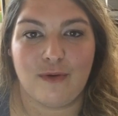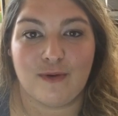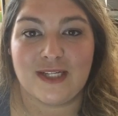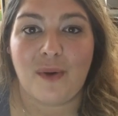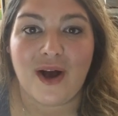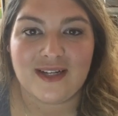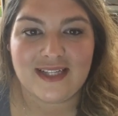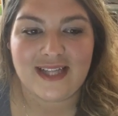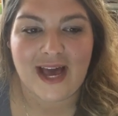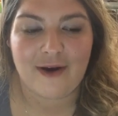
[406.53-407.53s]

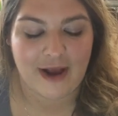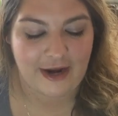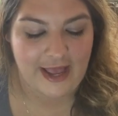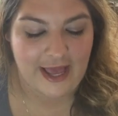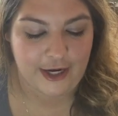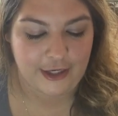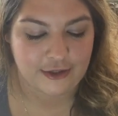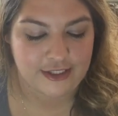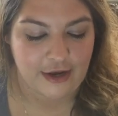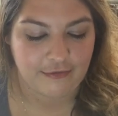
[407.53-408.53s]
respond to that or how to edit
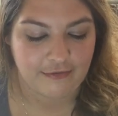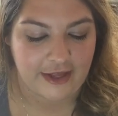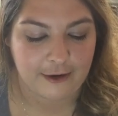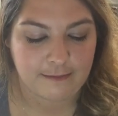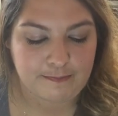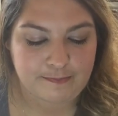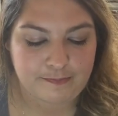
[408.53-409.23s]
yourself there.